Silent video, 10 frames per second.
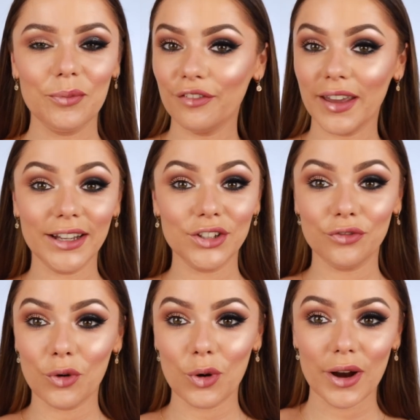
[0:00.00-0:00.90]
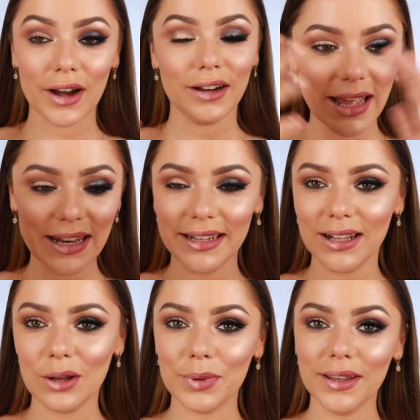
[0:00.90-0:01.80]
Thanks for
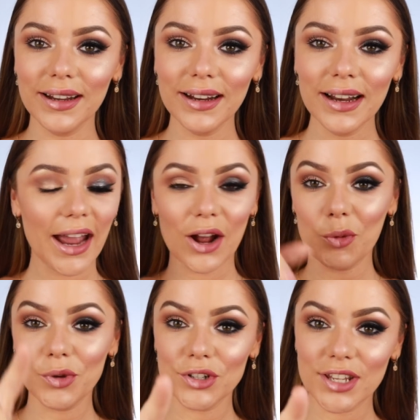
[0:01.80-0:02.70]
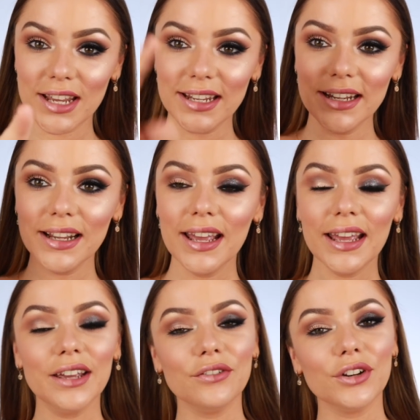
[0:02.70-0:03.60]
ending up here. I hope you're staying.
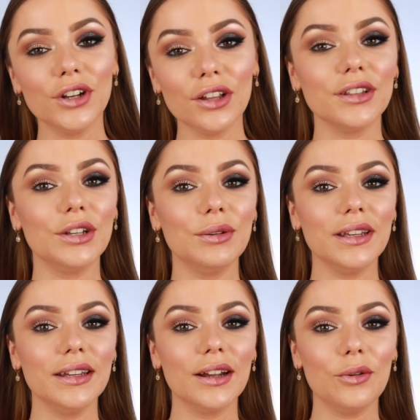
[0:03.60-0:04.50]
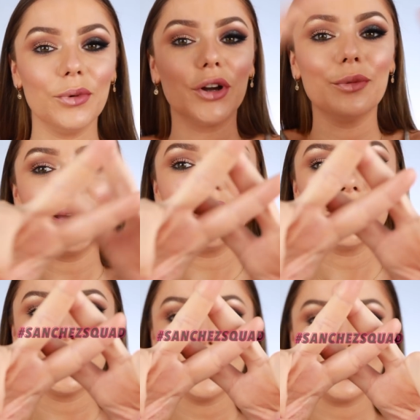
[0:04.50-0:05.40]
If you're not new here, welcome back,
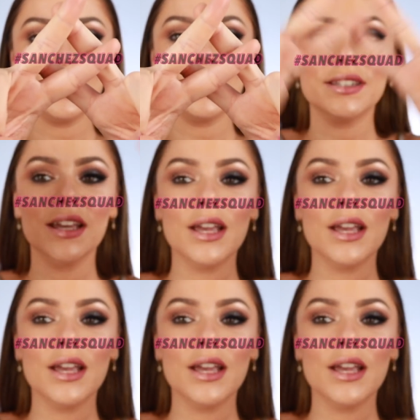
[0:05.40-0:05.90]
Sanchez Squads.